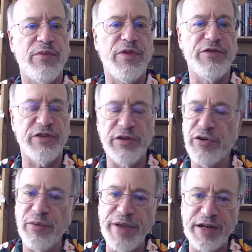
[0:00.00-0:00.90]
There's a
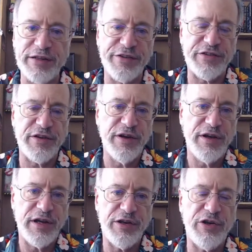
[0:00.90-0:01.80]
local mentalist
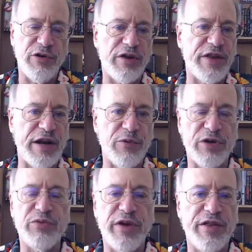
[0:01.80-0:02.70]
in New York that I
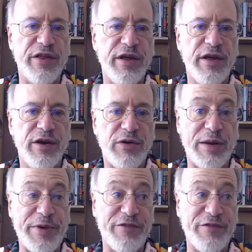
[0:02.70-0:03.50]
worked with quite a bit.